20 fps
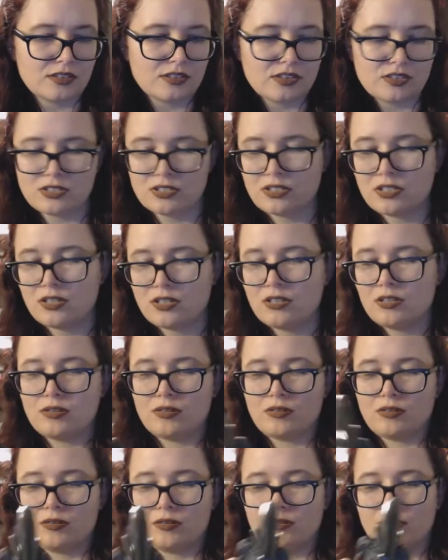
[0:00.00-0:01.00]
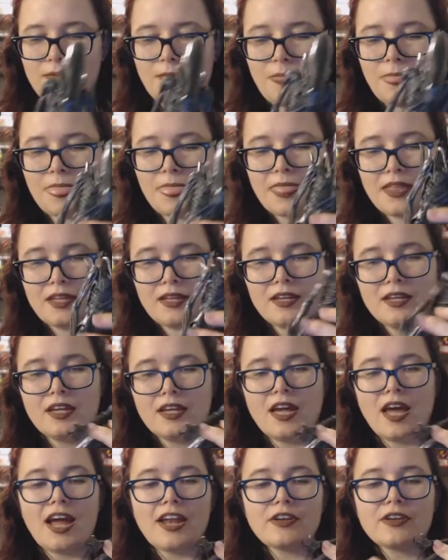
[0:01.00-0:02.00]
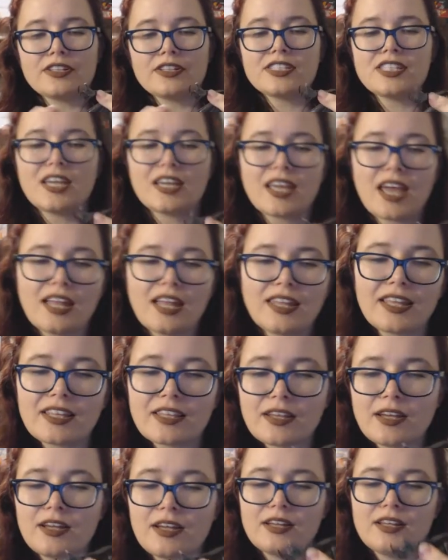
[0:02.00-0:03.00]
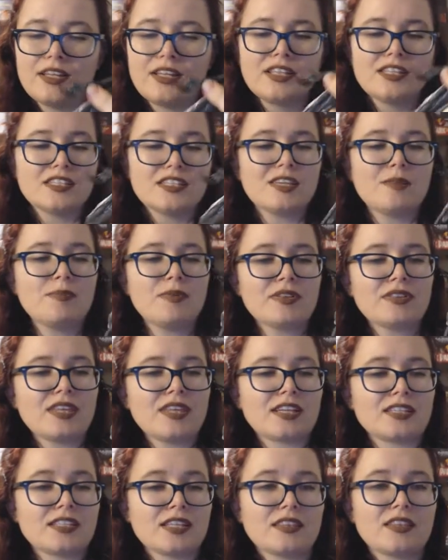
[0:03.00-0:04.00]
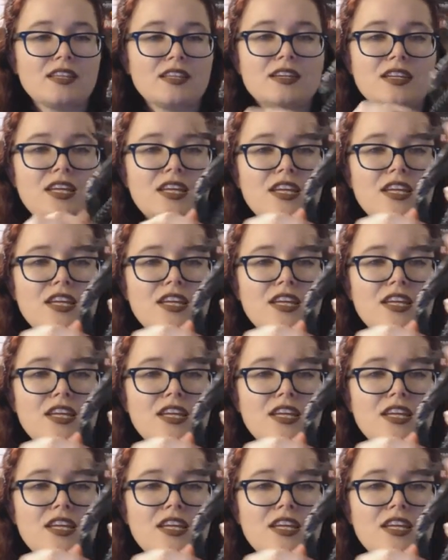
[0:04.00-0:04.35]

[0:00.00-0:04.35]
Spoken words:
So, and you can see again, like simple things, like the